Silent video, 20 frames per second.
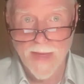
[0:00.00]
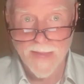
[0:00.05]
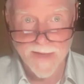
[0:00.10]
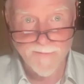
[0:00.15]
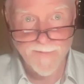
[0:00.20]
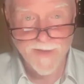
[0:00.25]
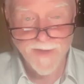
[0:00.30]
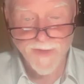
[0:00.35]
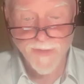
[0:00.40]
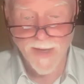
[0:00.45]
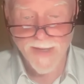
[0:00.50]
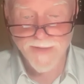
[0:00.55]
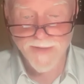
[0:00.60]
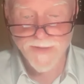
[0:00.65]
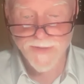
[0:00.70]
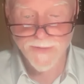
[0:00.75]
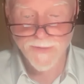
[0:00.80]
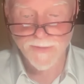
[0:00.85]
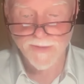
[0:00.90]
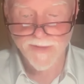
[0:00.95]
And I've been
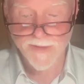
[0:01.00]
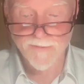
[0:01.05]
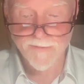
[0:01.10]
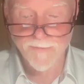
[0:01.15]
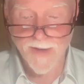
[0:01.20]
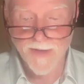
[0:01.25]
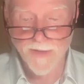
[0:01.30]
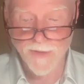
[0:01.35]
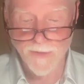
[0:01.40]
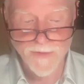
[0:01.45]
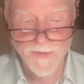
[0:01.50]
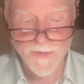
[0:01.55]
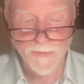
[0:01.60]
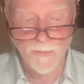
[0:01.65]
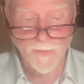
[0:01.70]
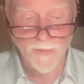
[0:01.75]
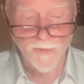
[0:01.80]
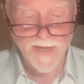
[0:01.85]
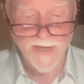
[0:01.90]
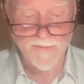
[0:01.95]
trying to live by
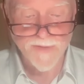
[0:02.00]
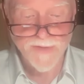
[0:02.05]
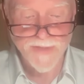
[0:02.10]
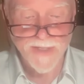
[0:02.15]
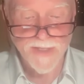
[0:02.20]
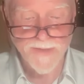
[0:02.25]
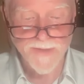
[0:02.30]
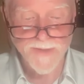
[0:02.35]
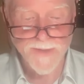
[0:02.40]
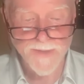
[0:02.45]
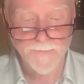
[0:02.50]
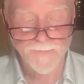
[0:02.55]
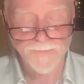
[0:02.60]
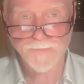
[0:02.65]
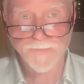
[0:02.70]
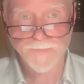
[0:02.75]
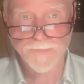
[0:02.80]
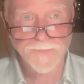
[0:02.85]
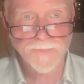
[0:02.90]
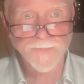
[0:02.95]
those words ever since.
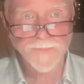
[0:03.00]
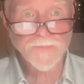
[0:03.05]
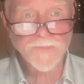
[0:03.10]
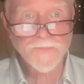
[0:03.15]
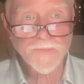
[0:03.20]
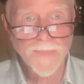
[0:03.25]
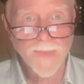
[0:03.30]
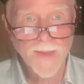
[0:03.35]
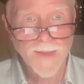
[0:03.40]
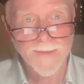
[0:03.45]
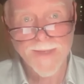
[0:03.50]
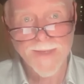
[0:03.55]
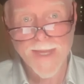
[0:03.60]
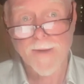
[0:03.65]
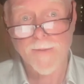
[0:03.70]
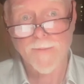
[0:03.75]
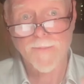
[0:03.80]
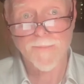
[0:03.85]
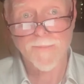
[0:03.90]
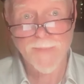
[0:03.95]

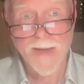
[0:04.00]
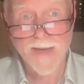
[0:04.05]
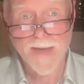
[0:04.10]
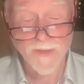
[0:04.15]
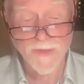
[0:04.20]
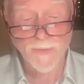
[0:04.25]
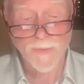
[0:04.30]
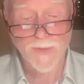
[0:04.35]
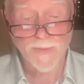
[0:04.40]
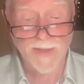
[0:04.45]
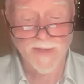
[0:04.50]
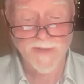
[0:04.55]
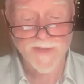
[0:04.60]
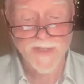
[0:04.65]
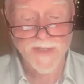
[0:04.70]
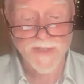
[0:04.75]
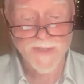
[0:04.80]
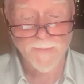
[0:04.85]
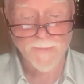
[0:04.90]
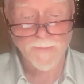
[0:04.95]
Now, back to
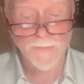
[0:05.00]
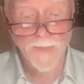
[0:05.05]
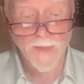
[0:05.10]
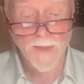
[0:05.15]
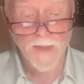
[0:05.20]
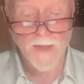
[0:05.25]
duenologies.